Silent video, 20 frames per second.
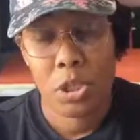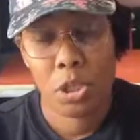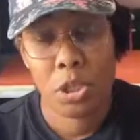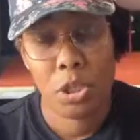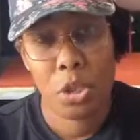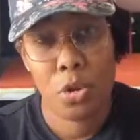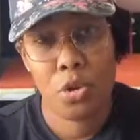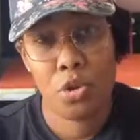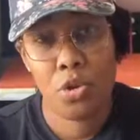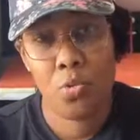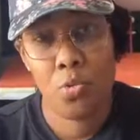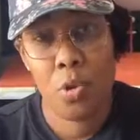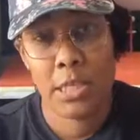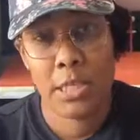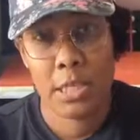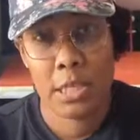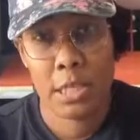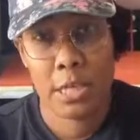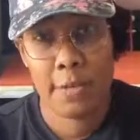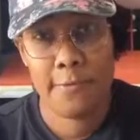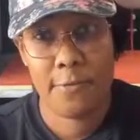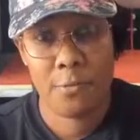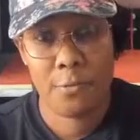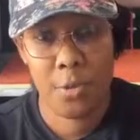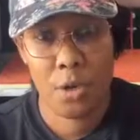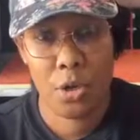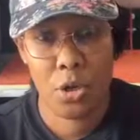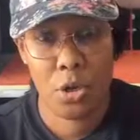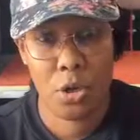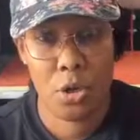So you want to get
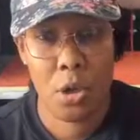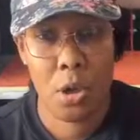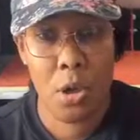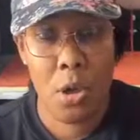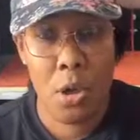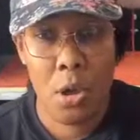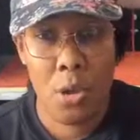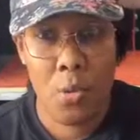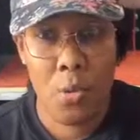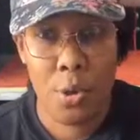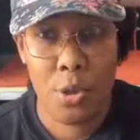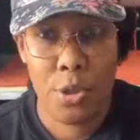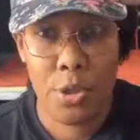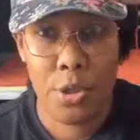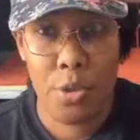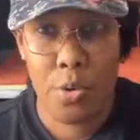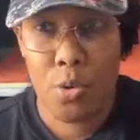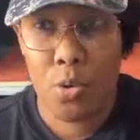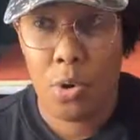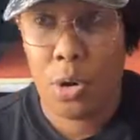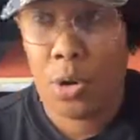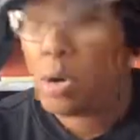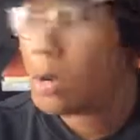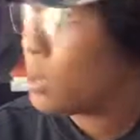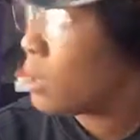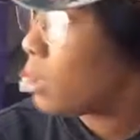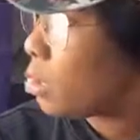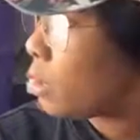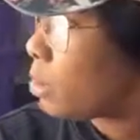familiar with your